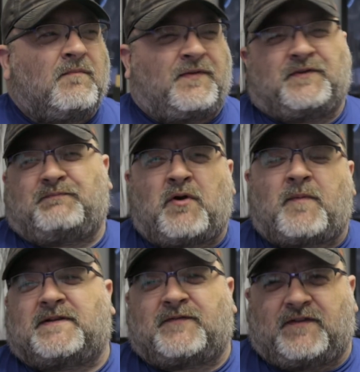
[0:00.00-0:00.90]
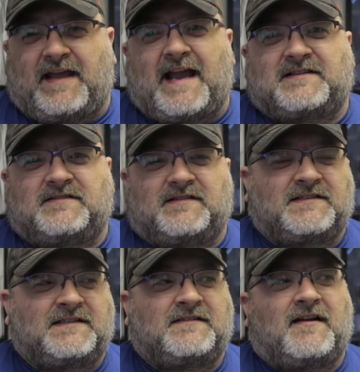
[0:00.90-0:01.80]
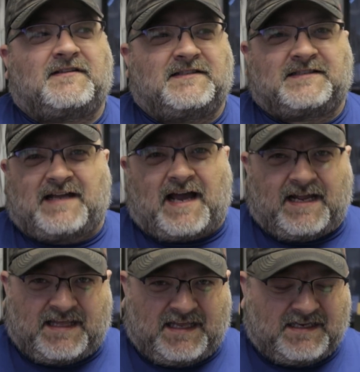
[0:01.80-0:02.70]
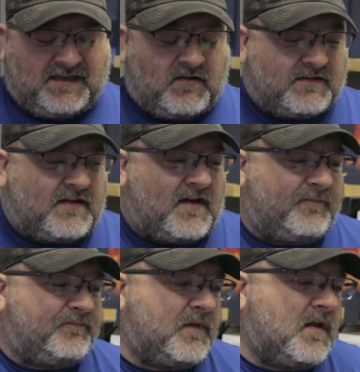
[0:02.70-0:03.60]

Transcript: But there's purpose for the action. It's just not just eye candy all the time.